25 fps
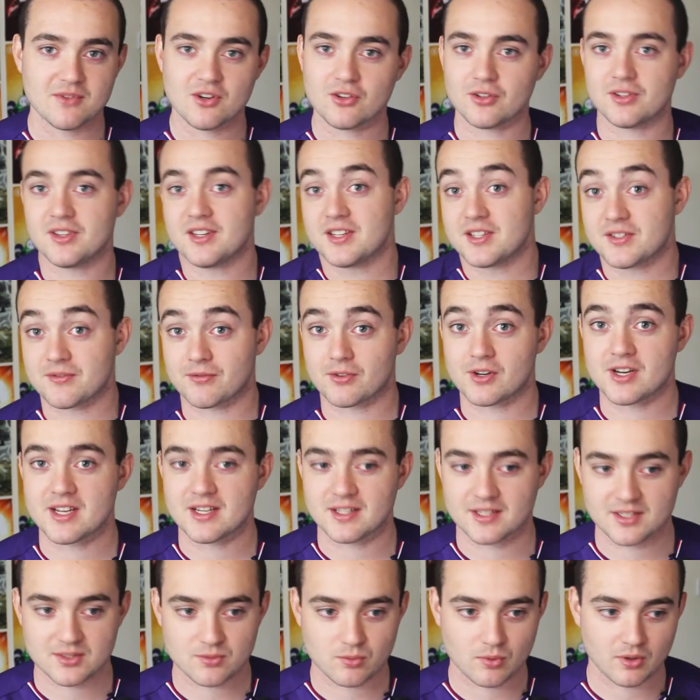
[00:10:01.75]
Nothing is free in
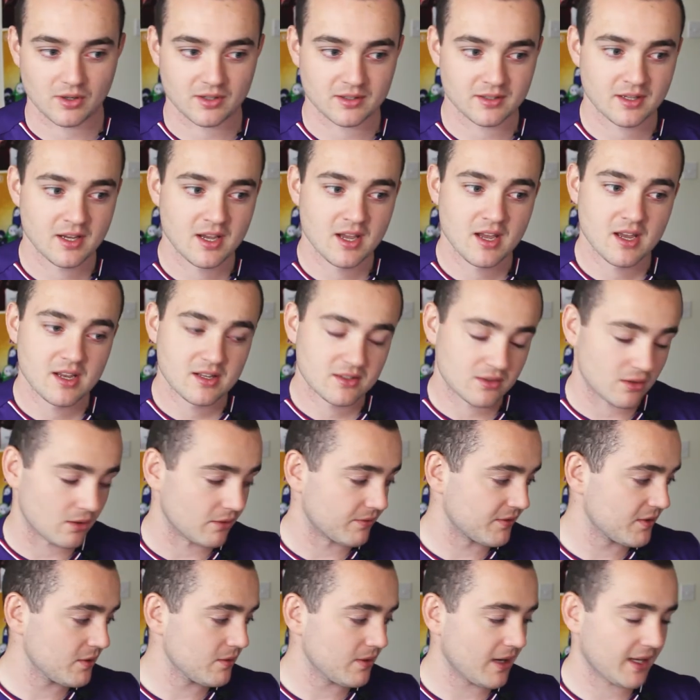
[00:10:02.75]
this world. So
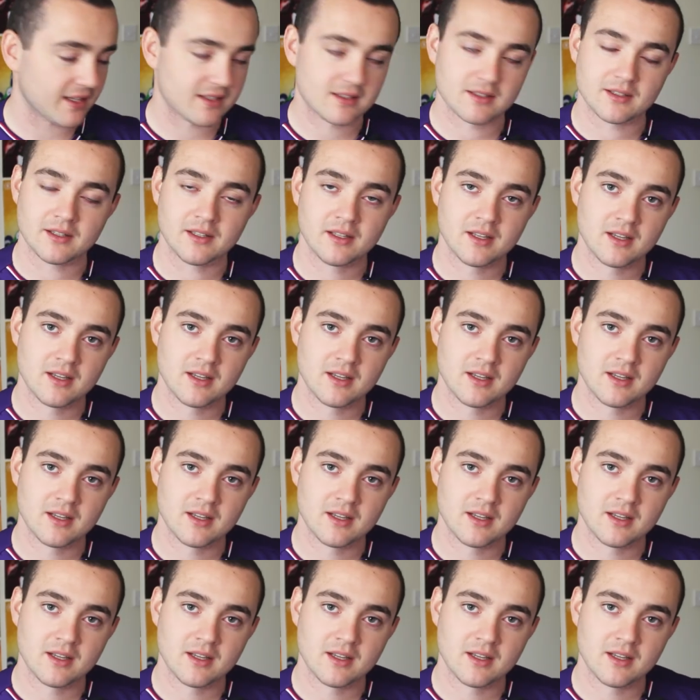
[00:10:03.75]
if you had to